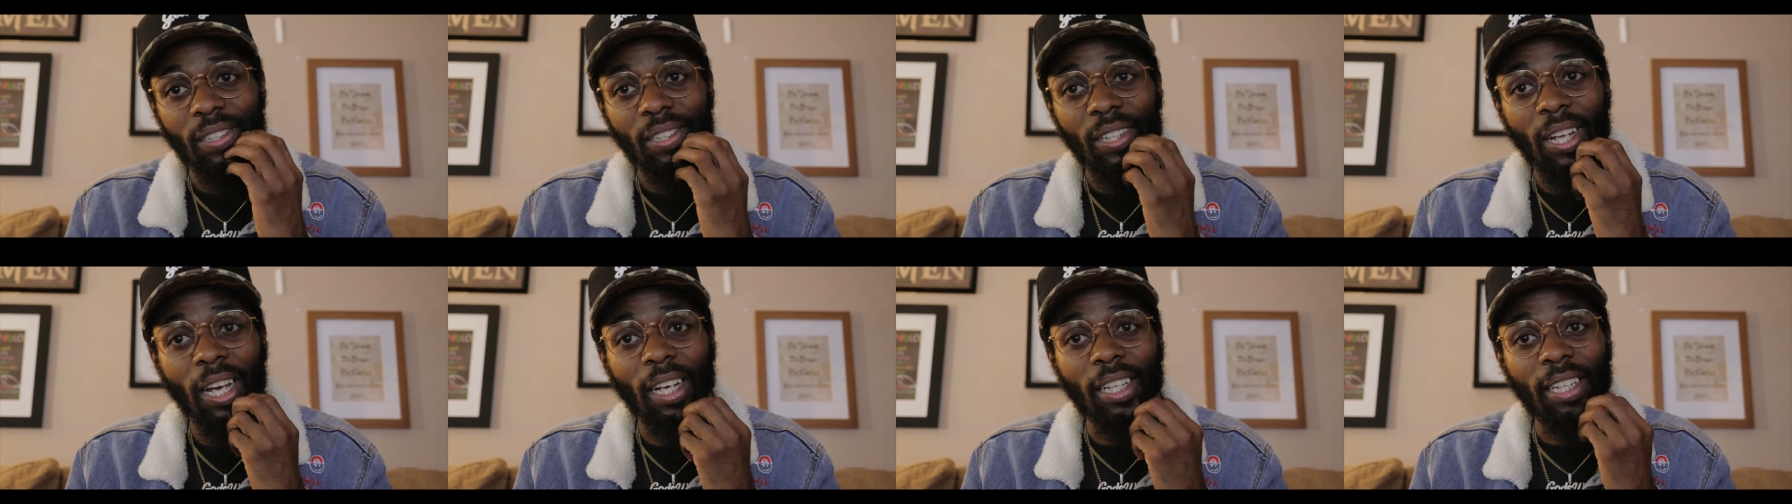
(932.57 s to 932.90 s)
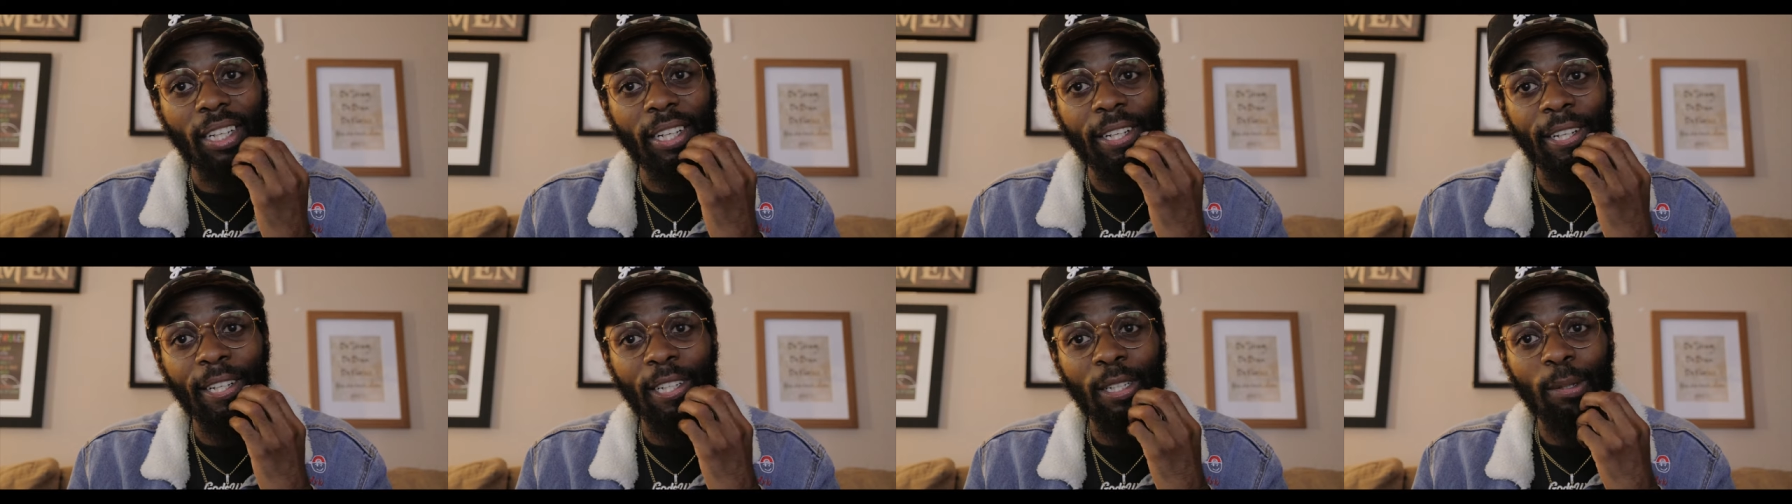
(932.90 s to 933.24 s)
not
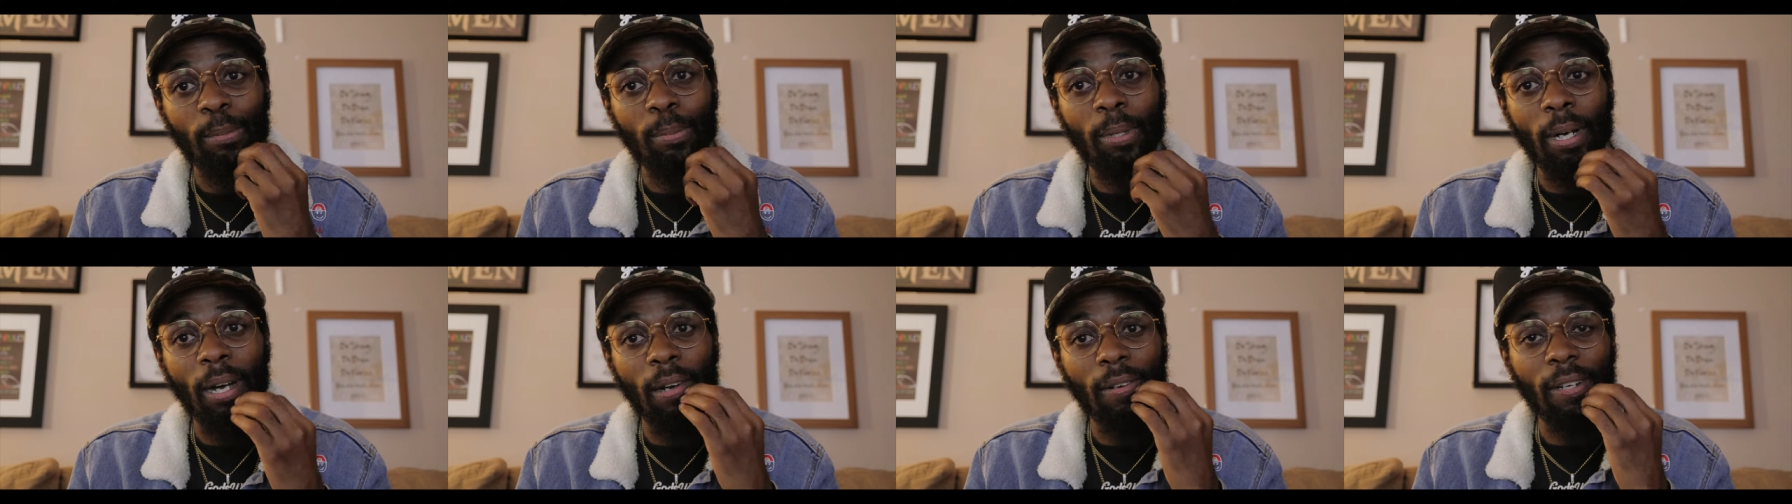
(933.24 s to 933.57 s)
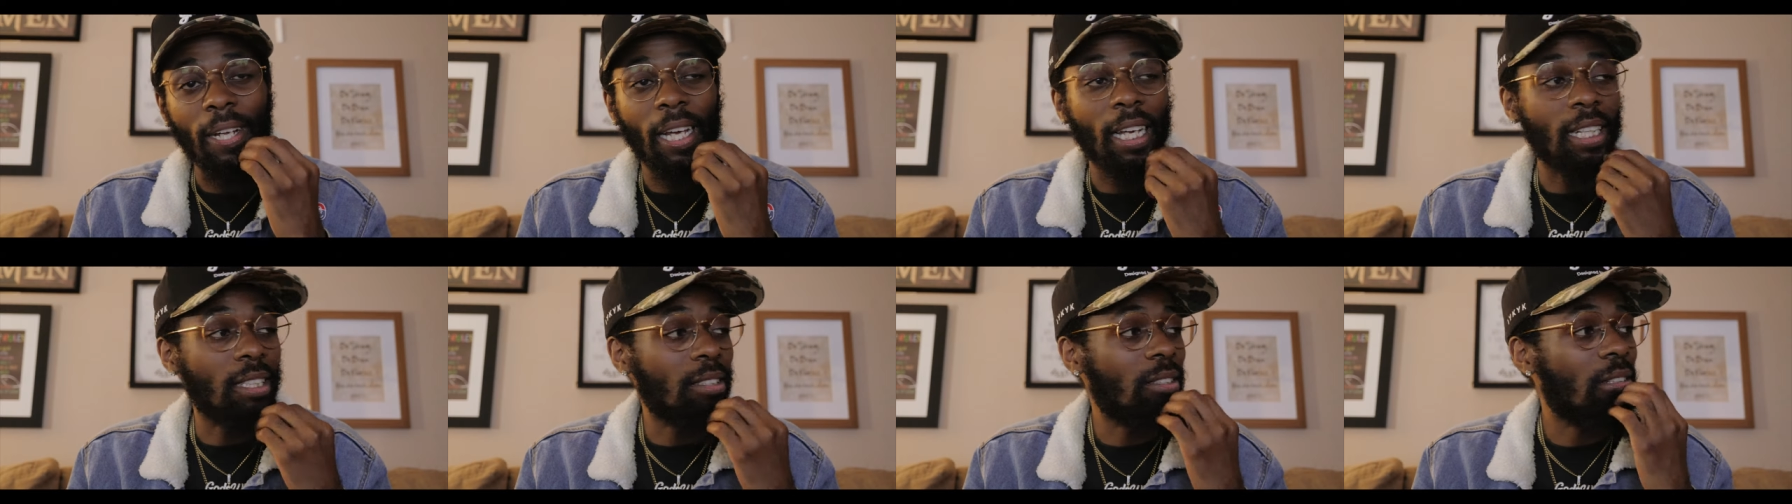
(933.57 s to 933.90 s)
cared
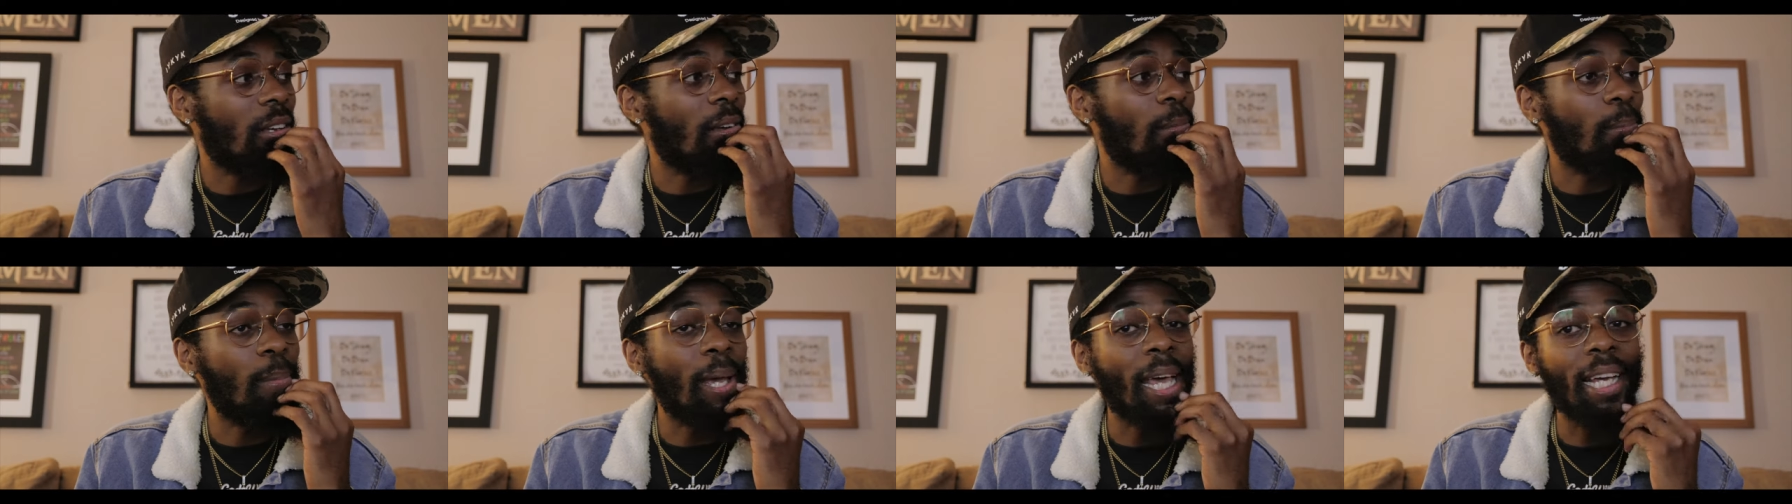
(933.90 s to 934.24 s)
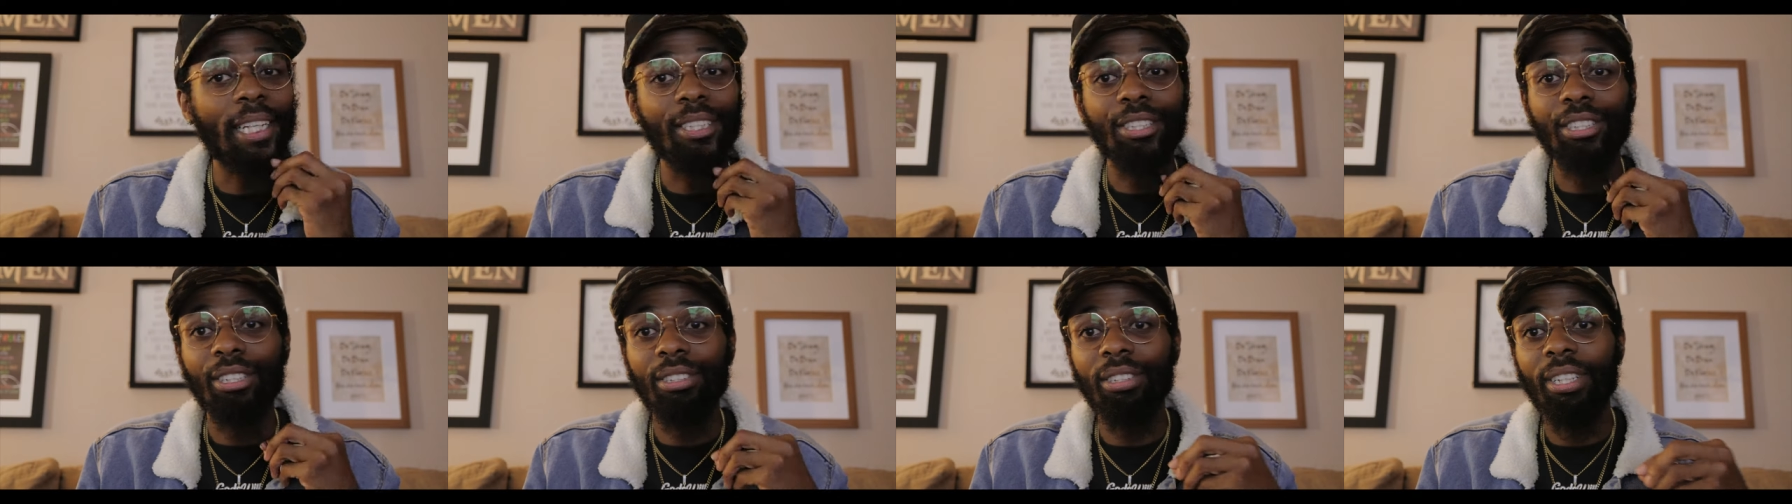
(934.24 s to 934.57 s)
about, as
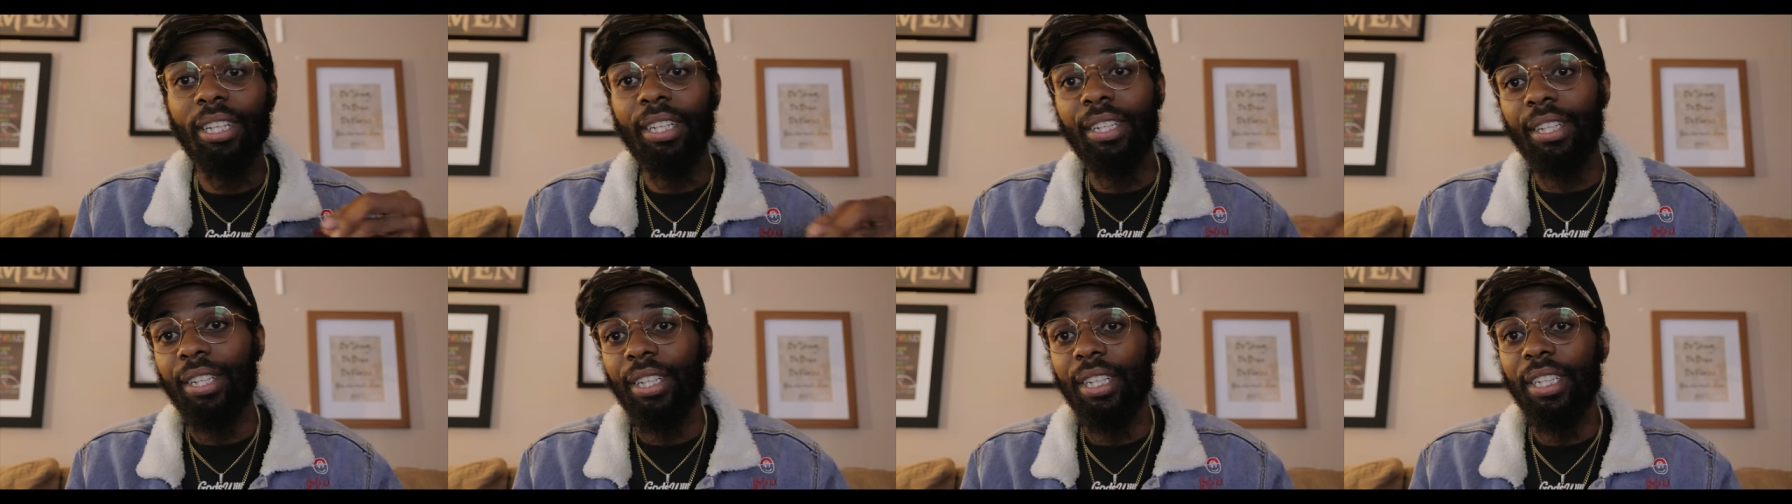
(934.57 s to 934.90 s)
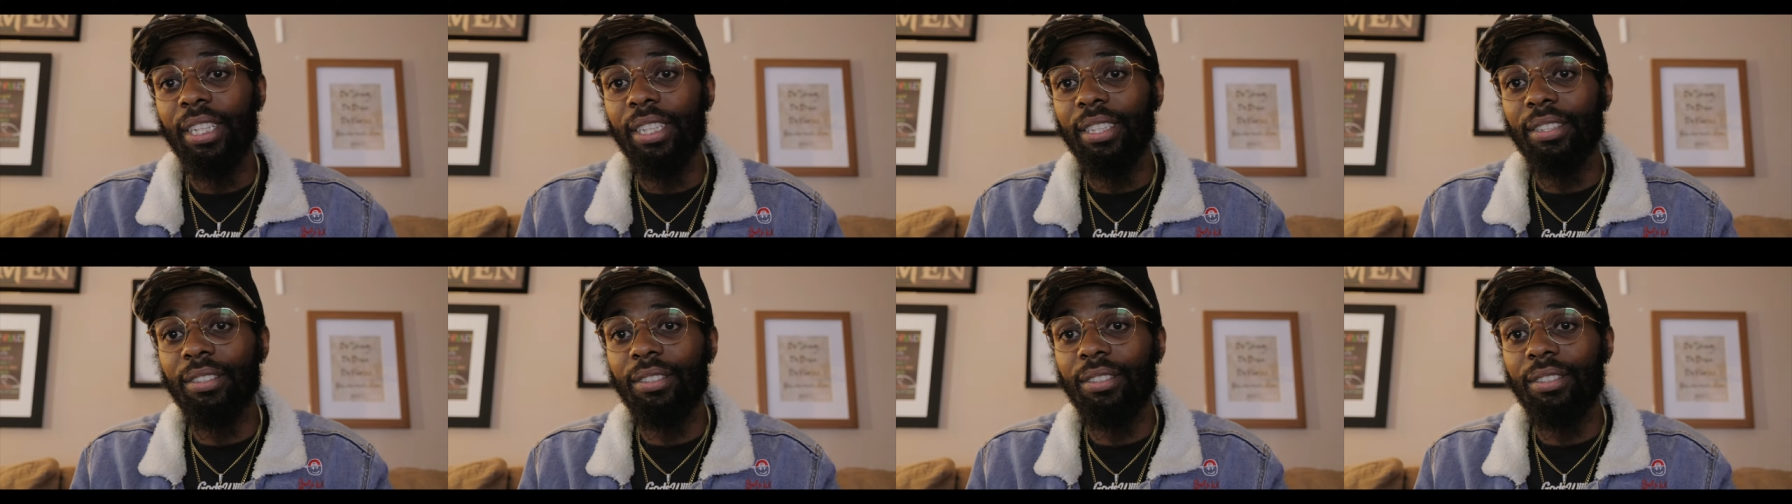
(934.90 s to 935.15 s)
masculinity